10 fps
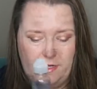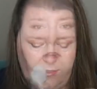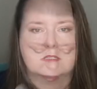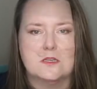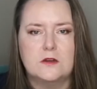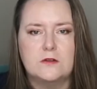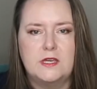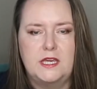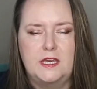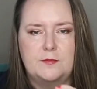I also
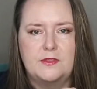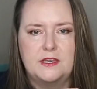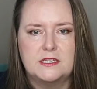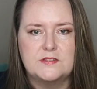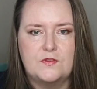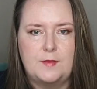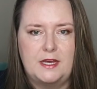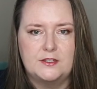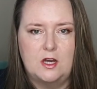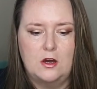keep this for
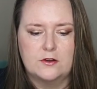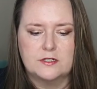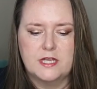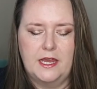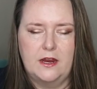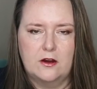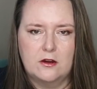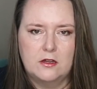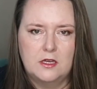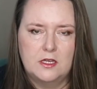my daughter's
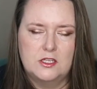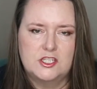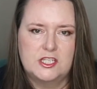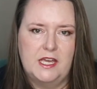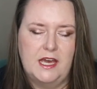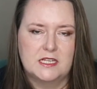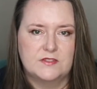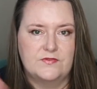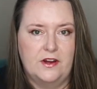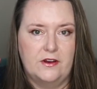hair. She has
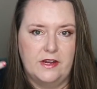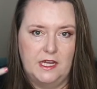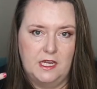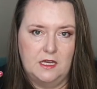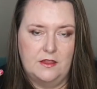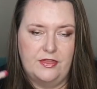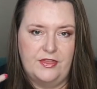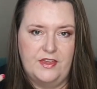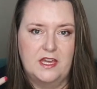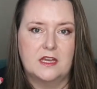very
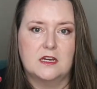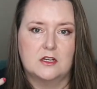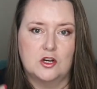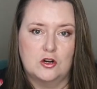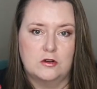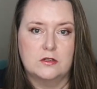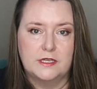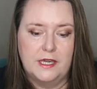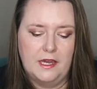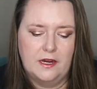thick,
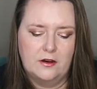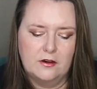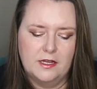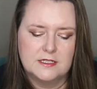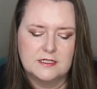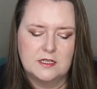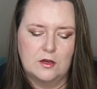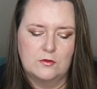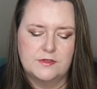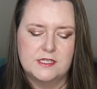curly hair, and
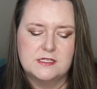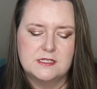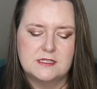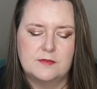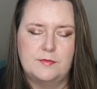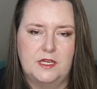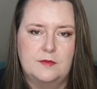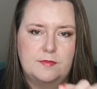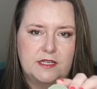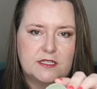so this is the
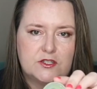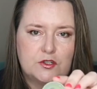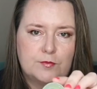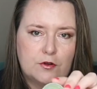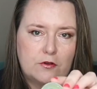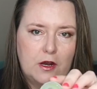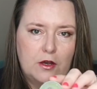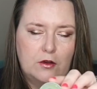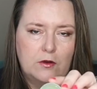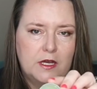B&B Super
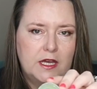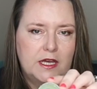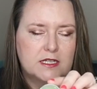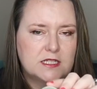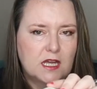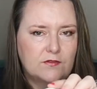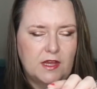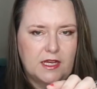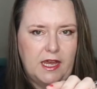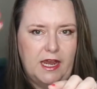Grow. It's kind of
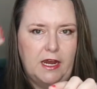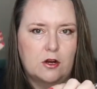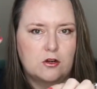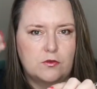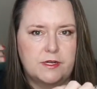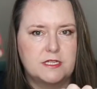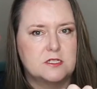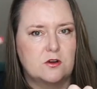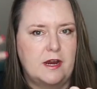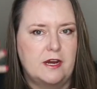like a hair
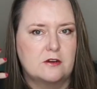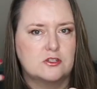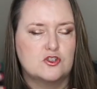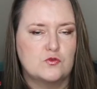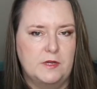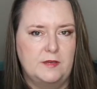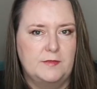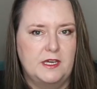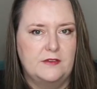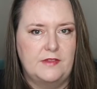grease or hair
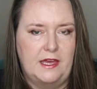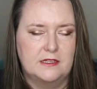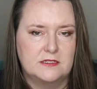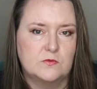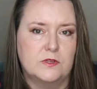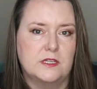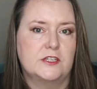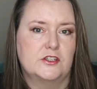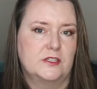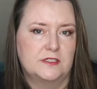treatment that's really
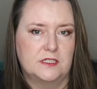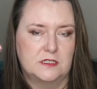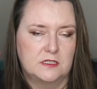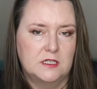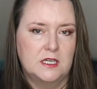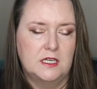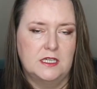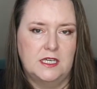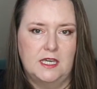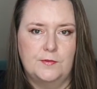good to
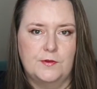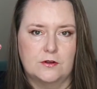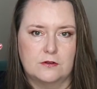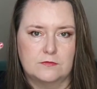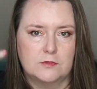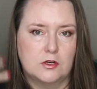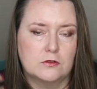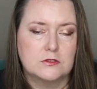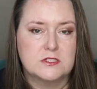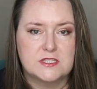keep your
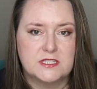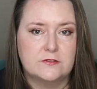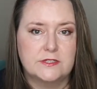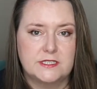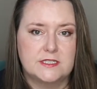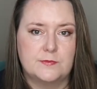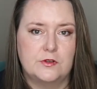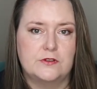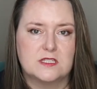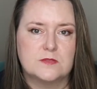curls silky
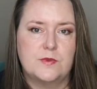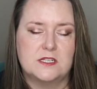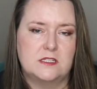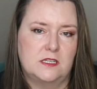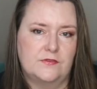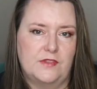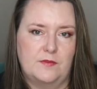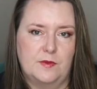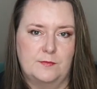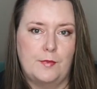smooth, especially if
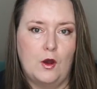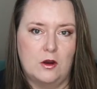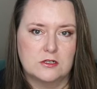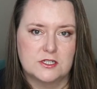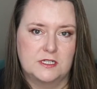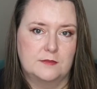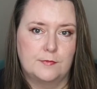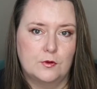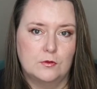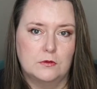they've been parched in the
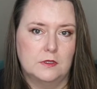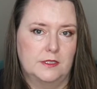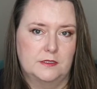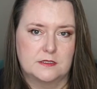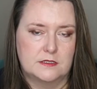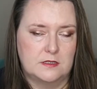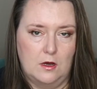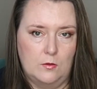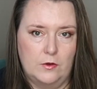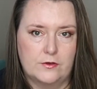pool and the
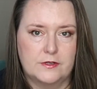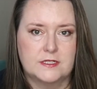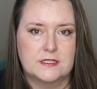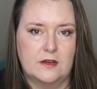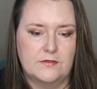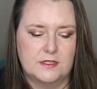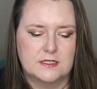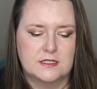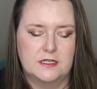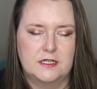salt water and stuff in the
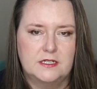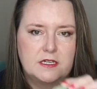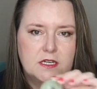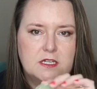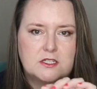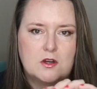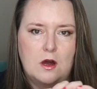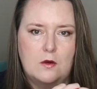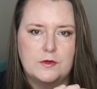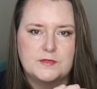sun. So I
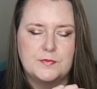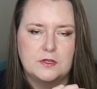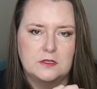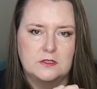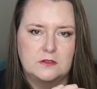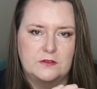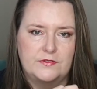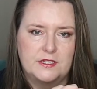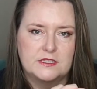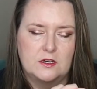always put a little
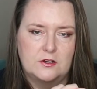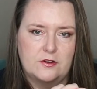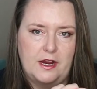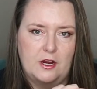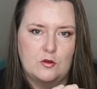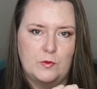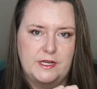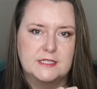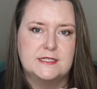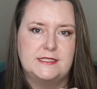of this on her hair
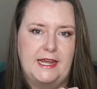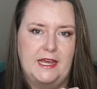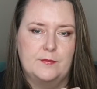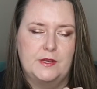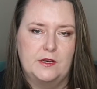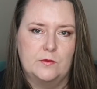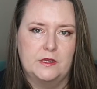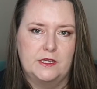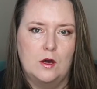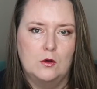when it's damp, and it
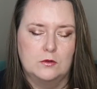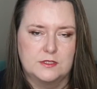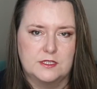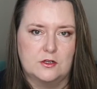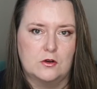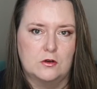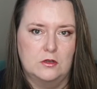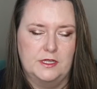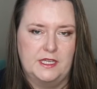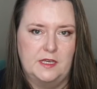really holds the
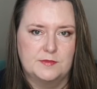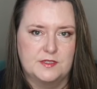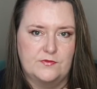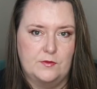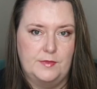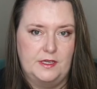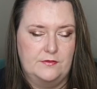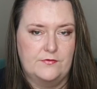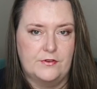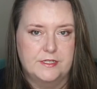curl and keeps it from
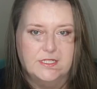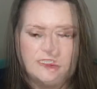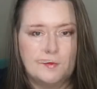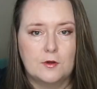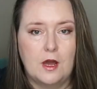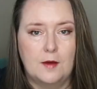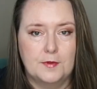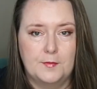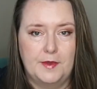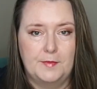being frizzy. People
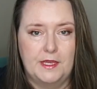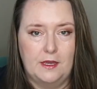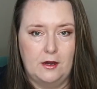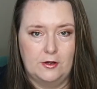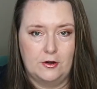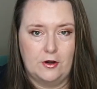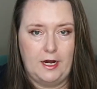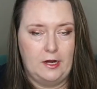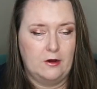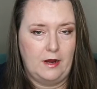compliment me on her
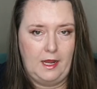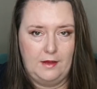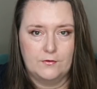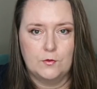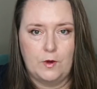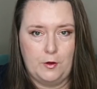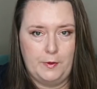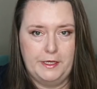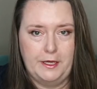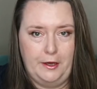hair everywhere
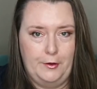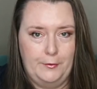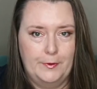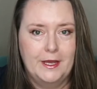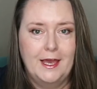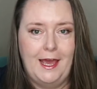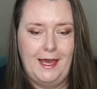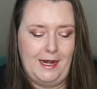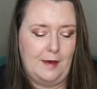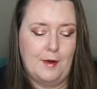we go,
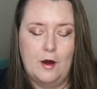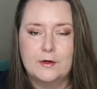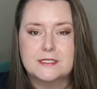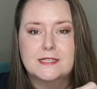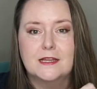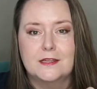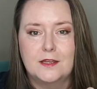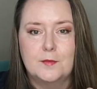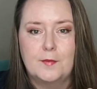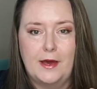and I'm always telling
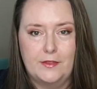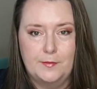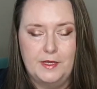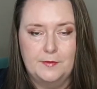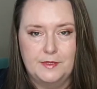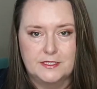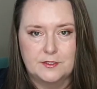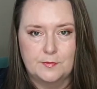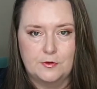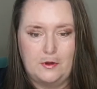them about the B&B
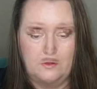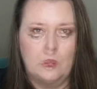Super Grow.